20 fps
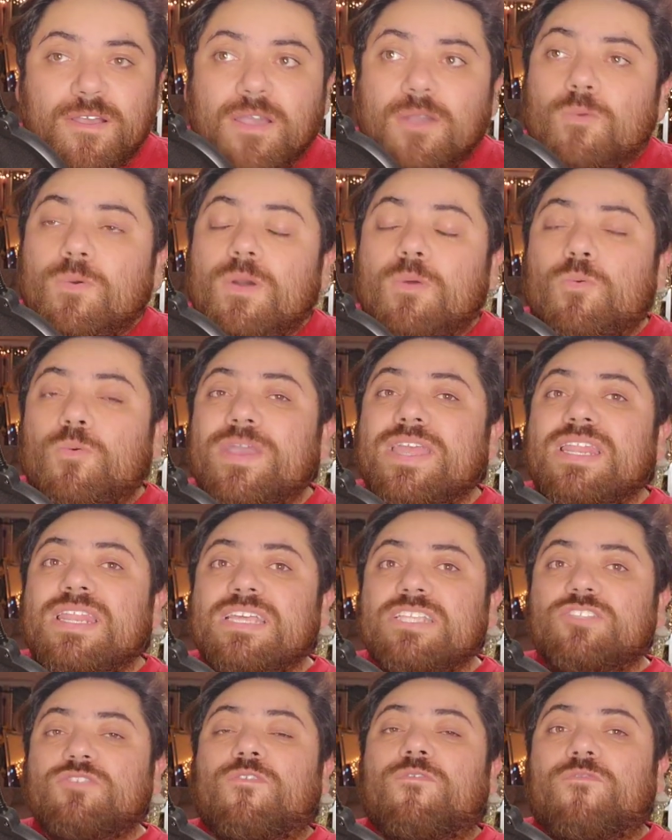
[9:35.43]
What we
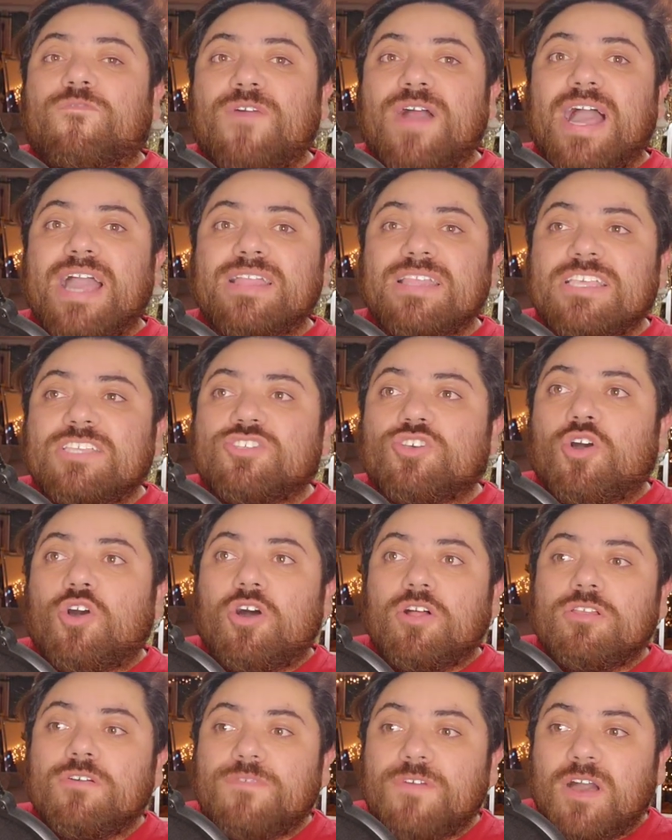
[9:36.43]
need to fight is
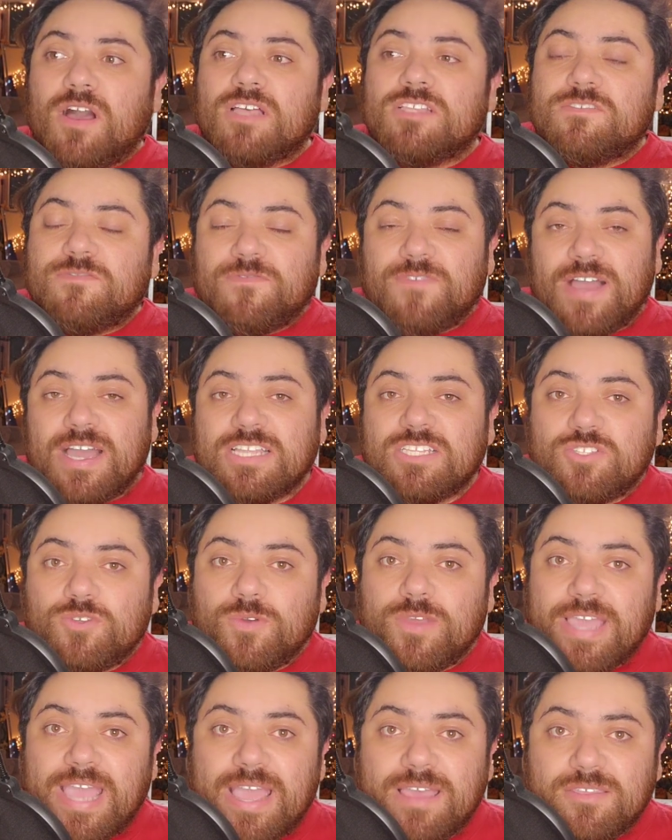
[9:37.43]
all of us fight
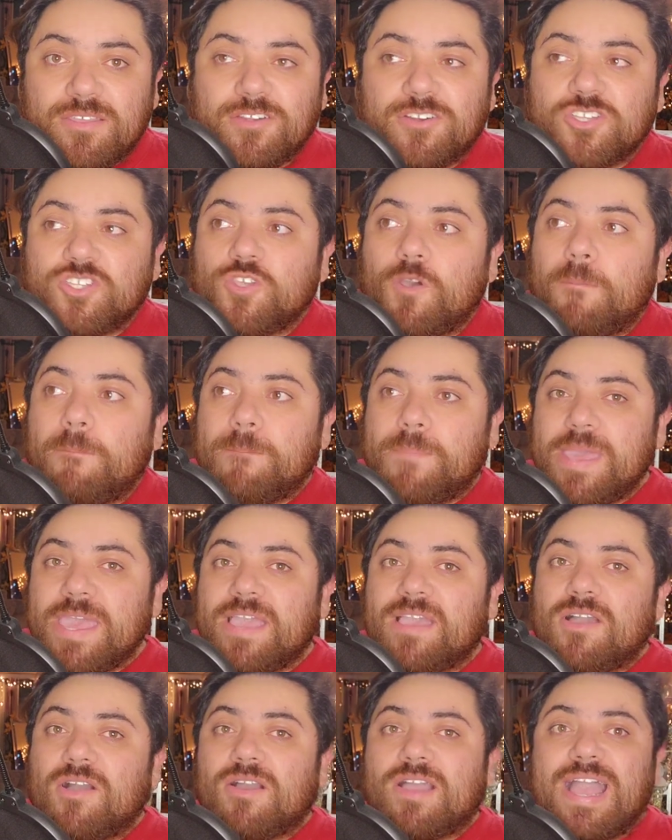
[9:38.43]
together so
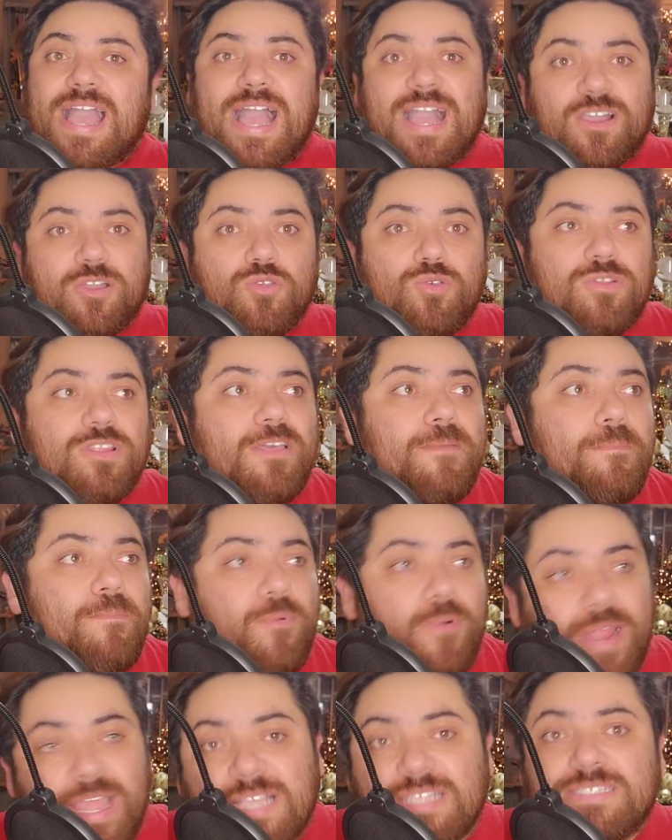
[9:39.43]
Peacock actually
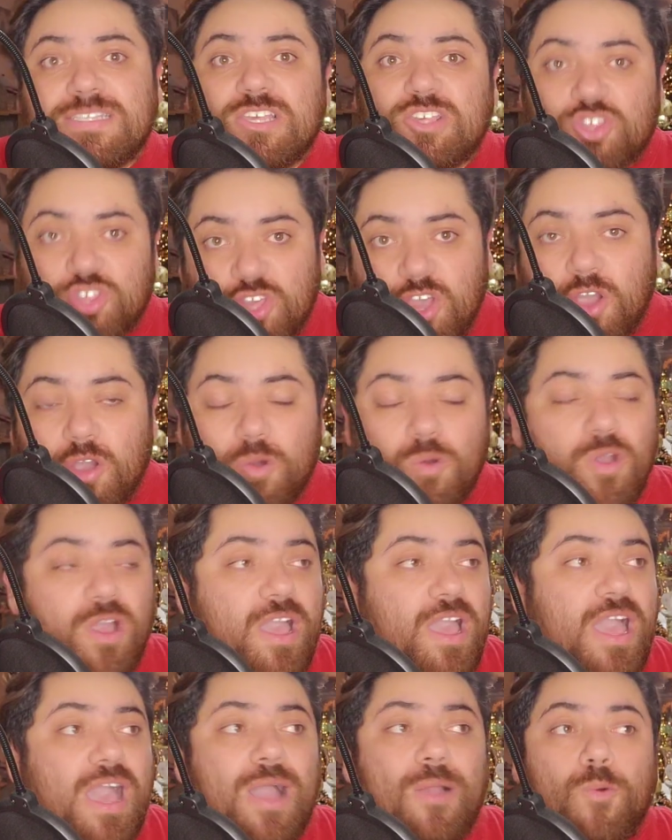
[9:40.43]
brings the show
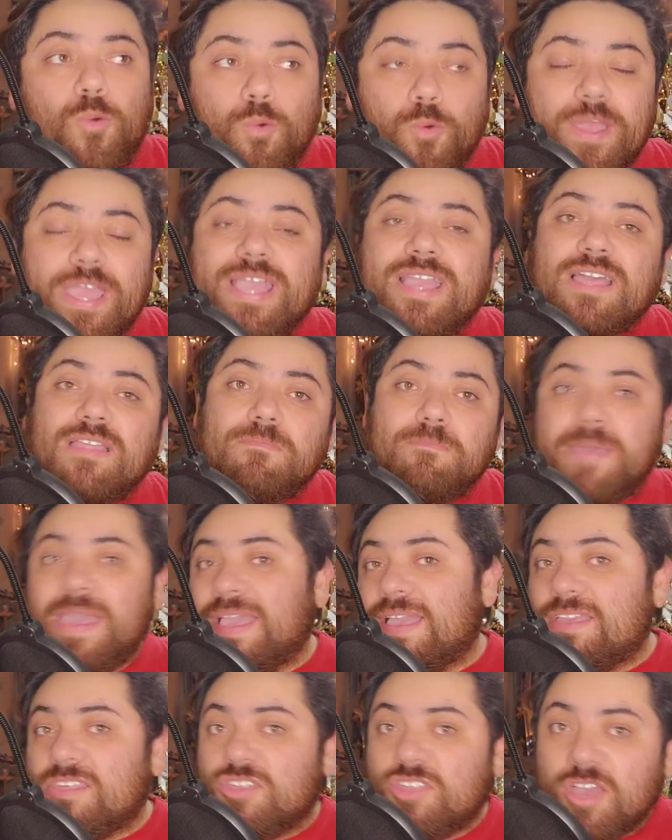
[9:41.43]
and we can
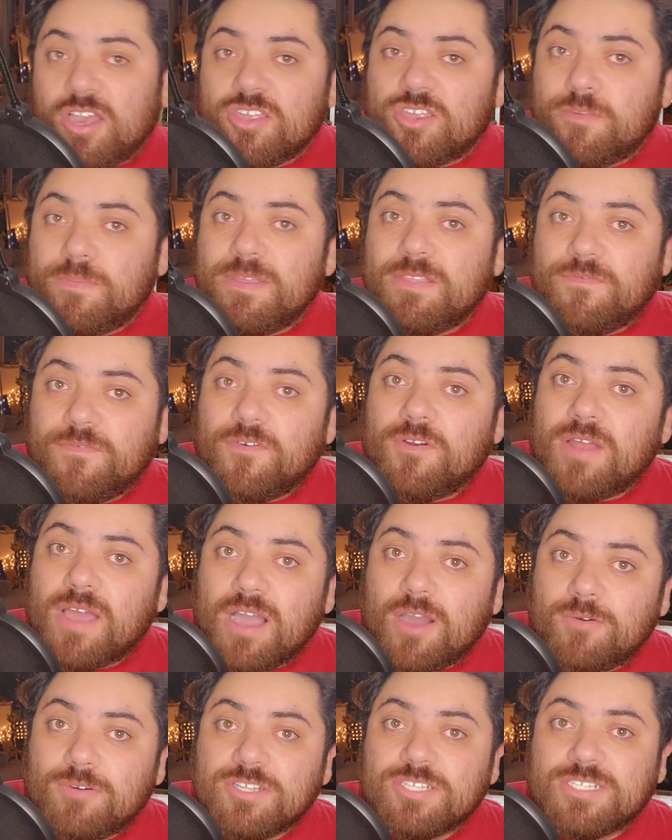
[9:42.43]
make a judgment for
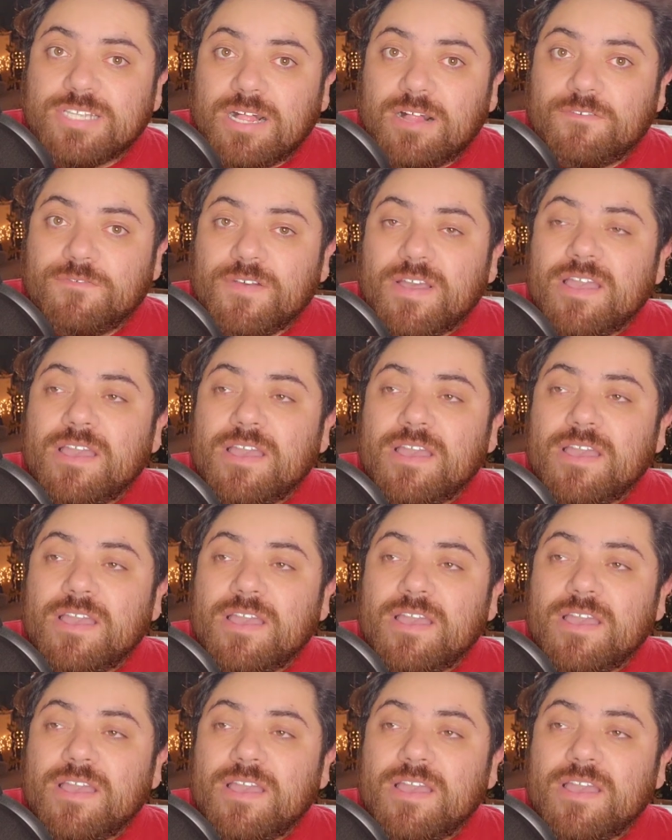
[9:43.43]
ourselves.